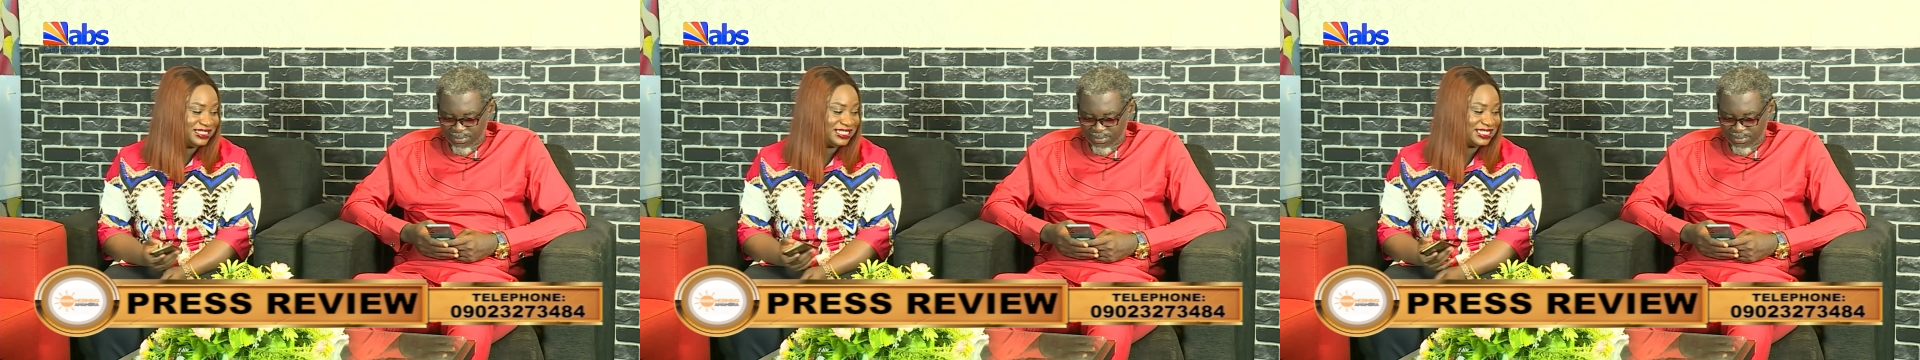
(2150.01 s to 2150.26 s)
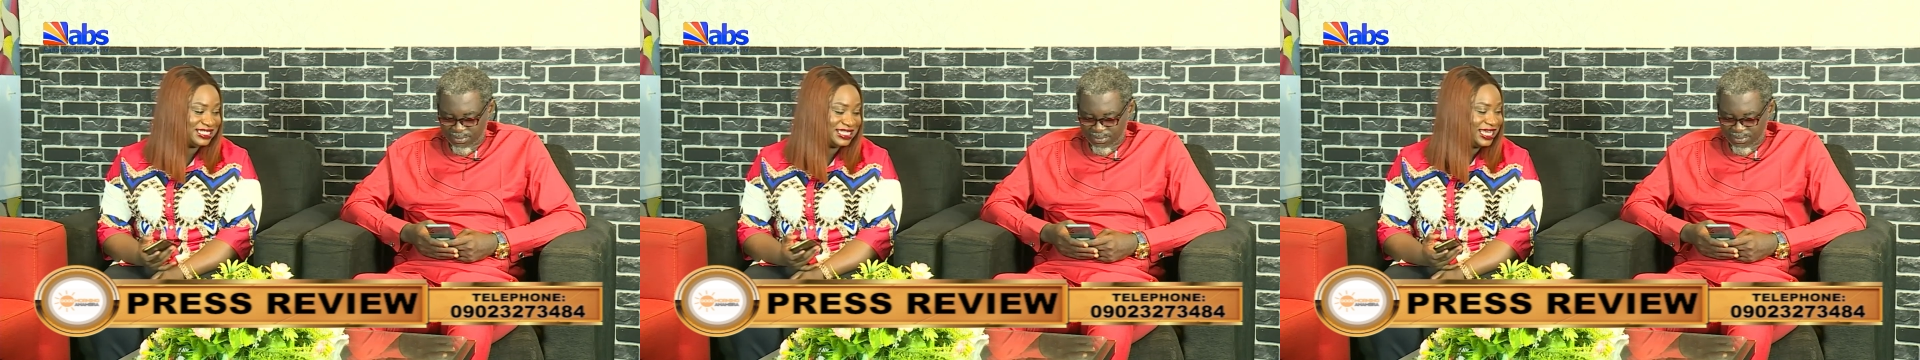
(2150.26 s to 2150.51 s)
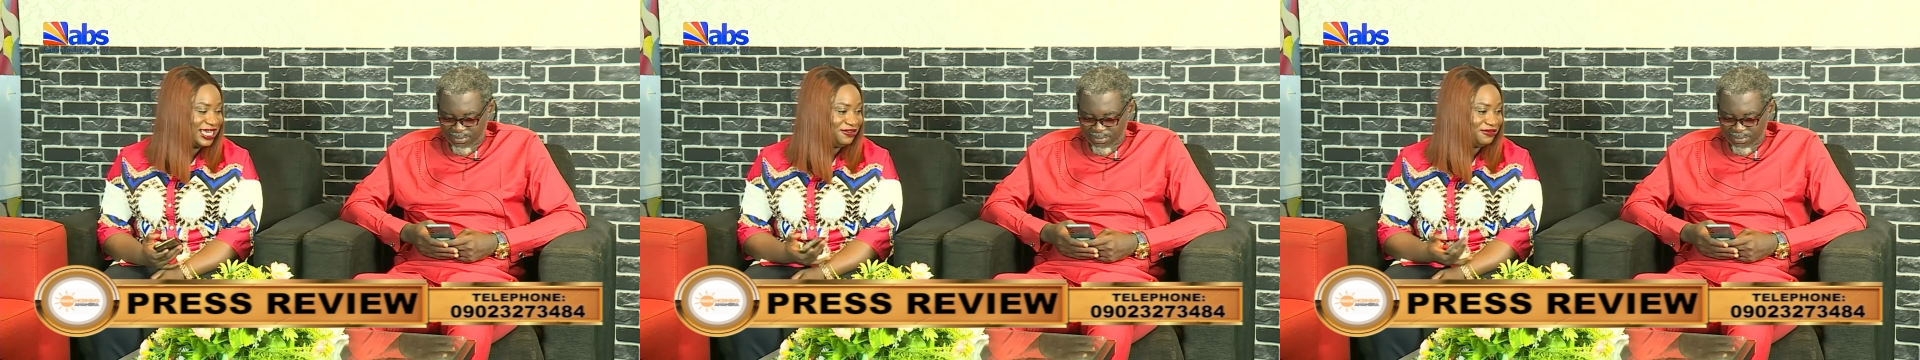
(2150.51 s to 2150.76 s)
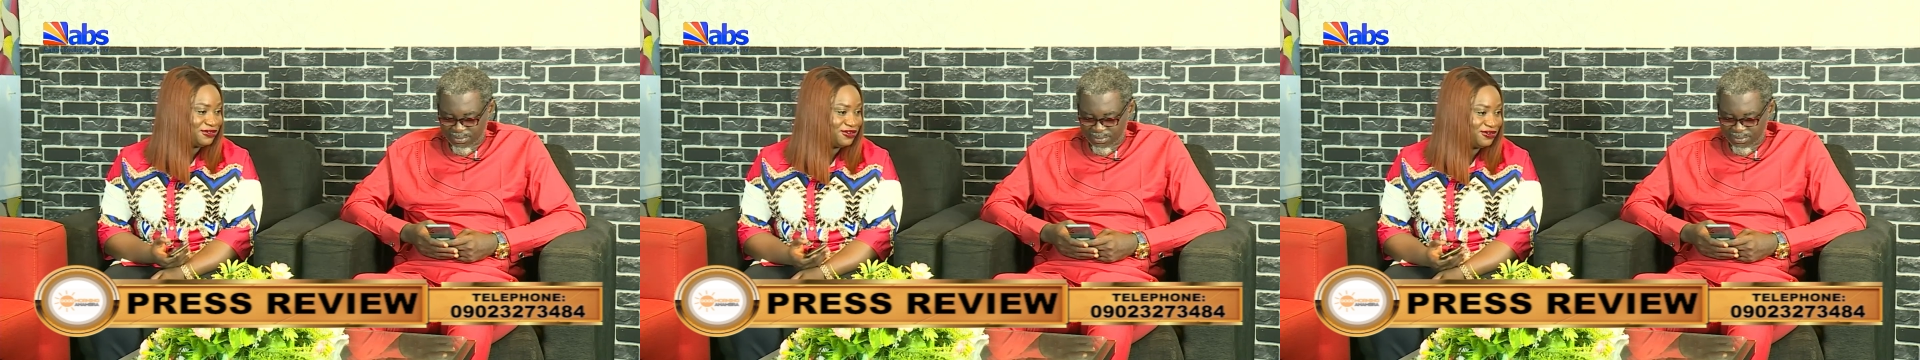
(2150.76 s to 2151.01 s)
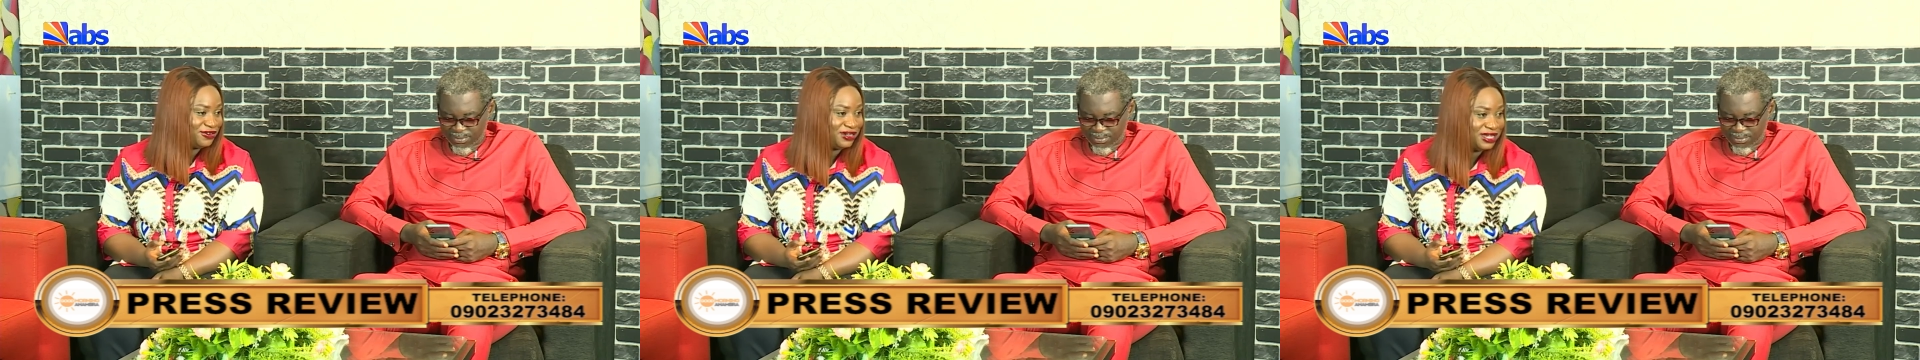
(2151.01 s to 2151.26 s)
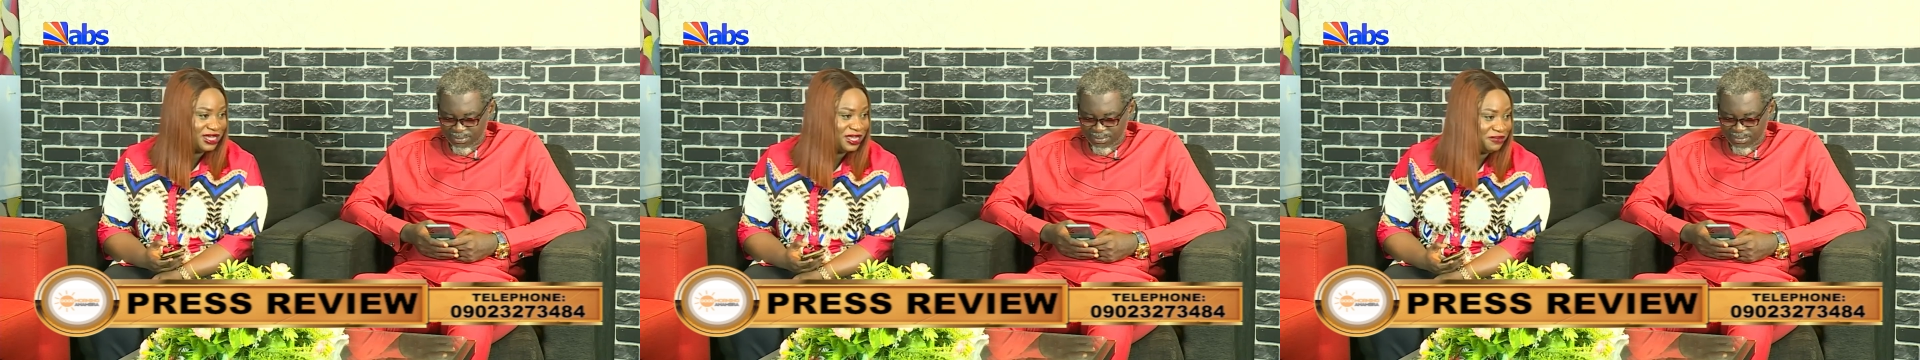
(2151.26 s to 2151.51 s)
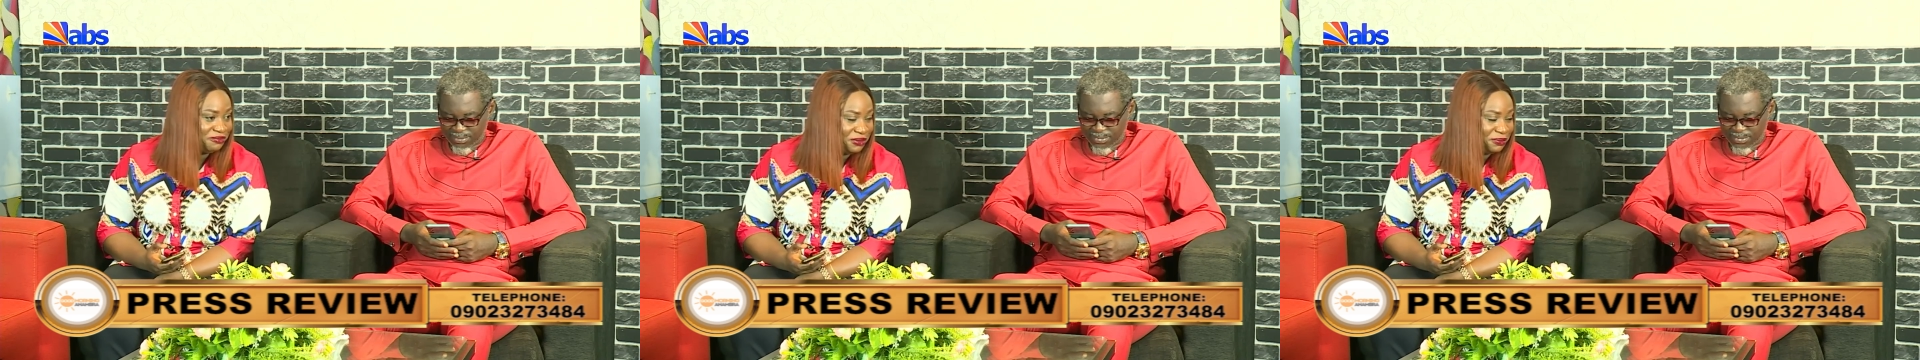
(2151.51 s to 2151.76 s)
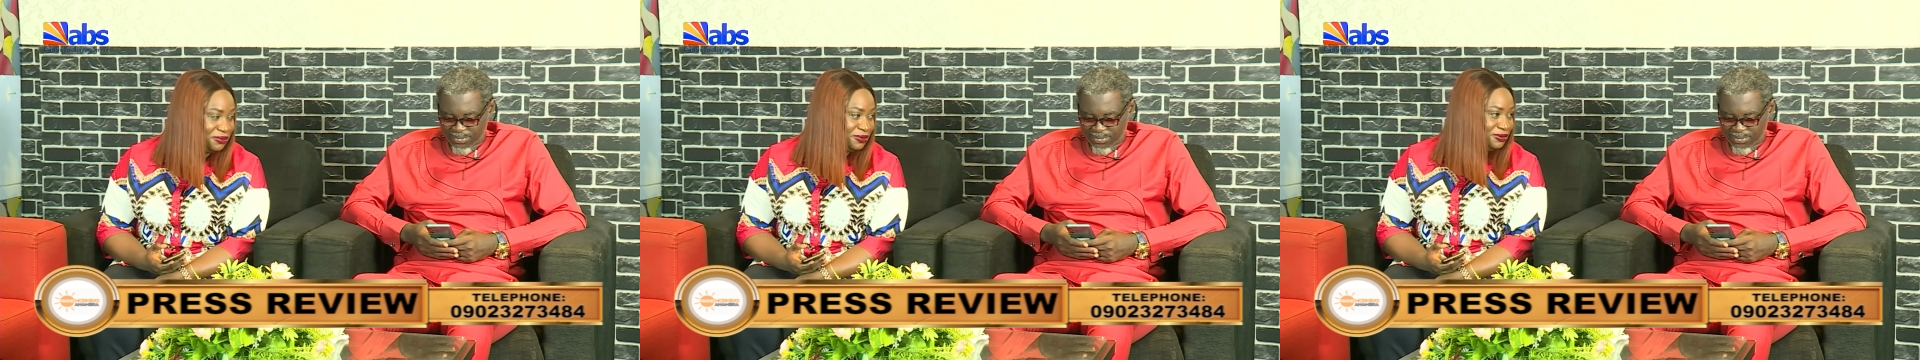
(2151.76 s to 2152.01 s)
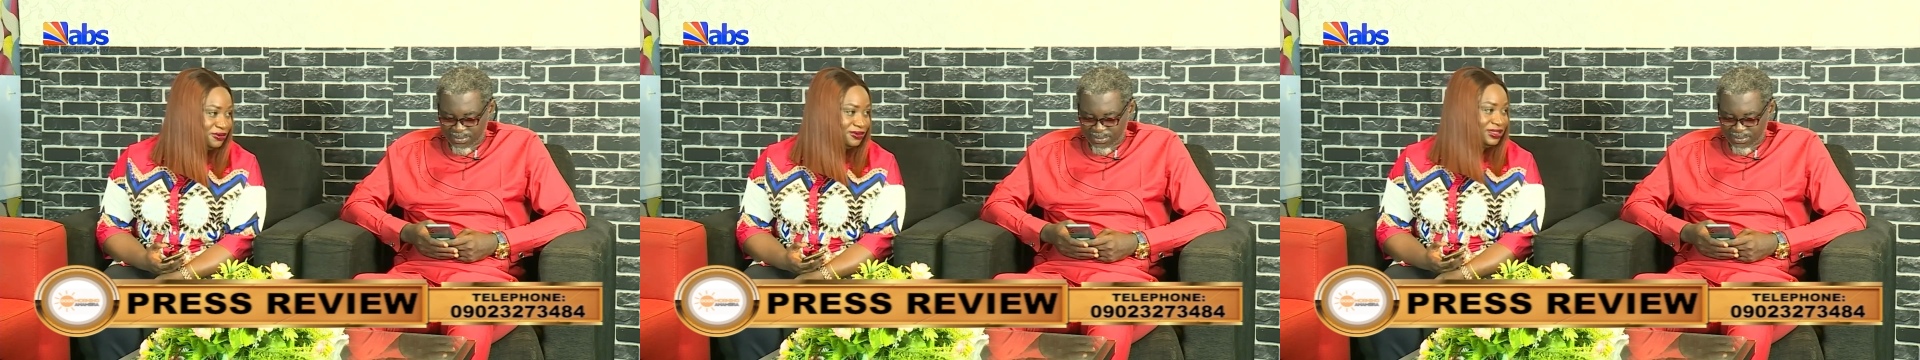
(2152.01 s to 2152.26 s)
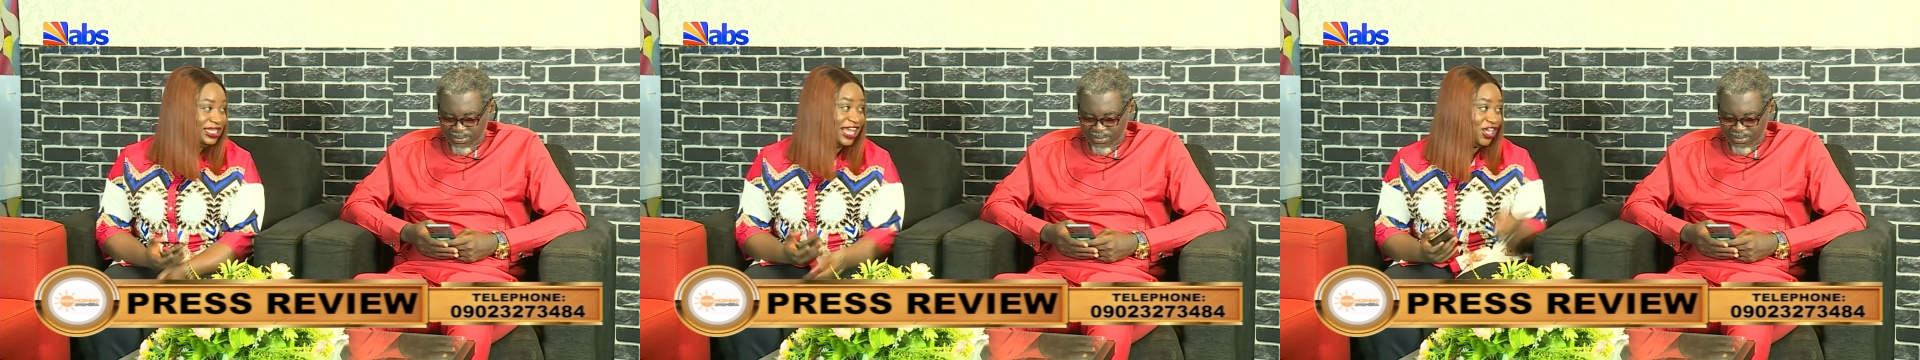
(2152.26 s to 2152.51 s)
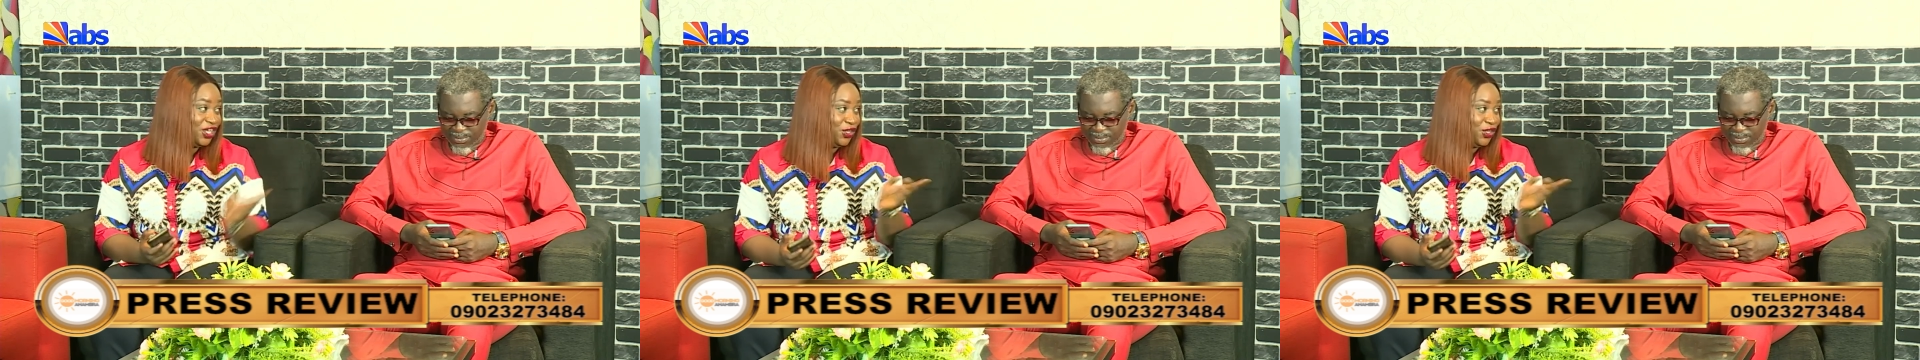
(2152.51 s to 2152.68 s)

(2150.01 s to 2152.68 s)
Speaker 1: is the kind of story people like